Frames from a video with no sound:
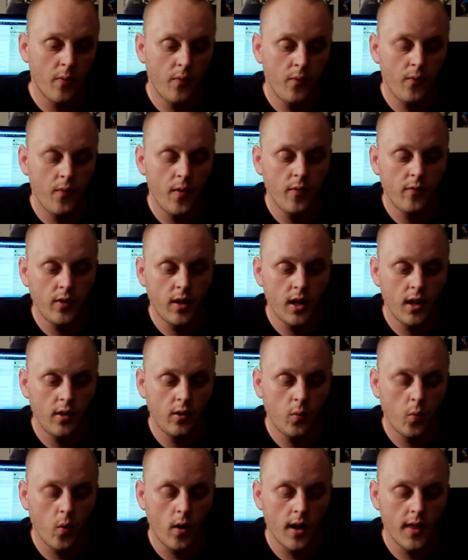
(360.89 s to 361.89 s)
with 15,000,
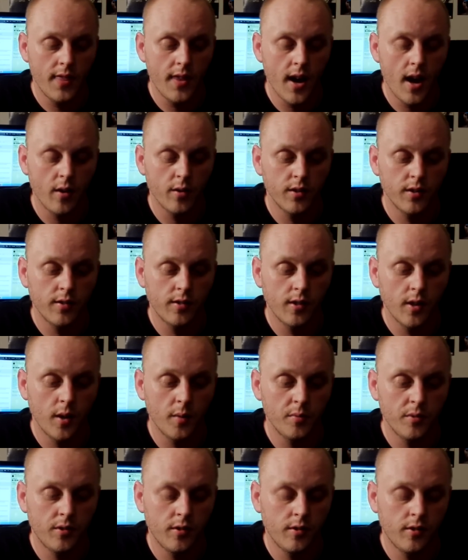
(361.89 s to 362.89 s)
20,000
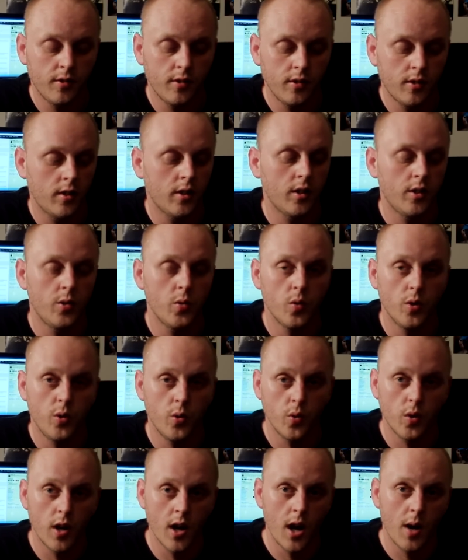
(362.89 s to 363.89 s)
subs to do a
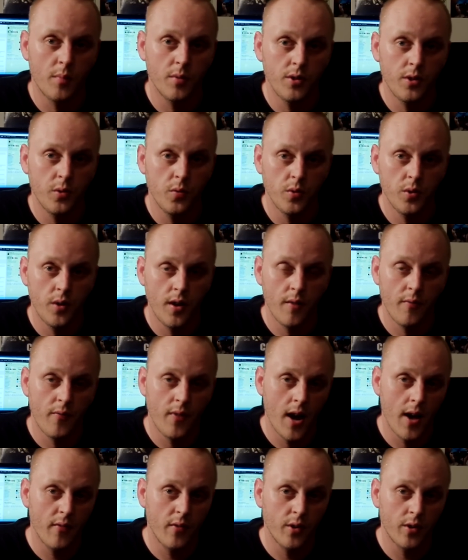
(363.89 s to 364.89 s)
dual com with you when you have
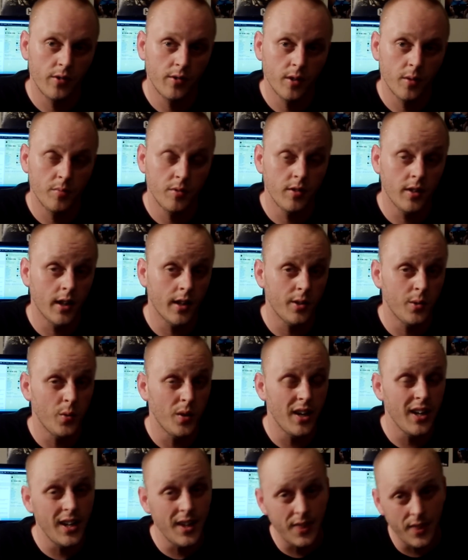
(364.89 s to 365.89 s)
500 subs? It's not going to
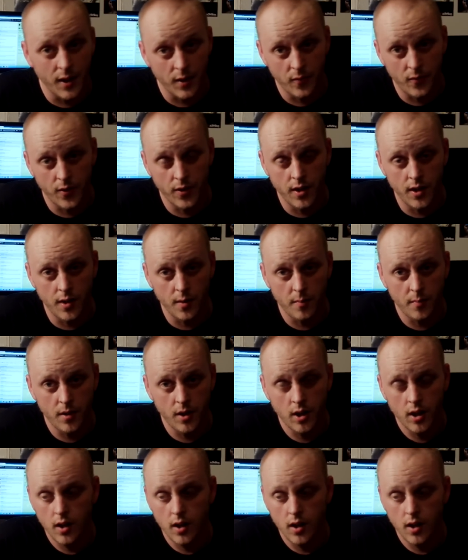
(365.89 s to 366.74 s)
do anything for them.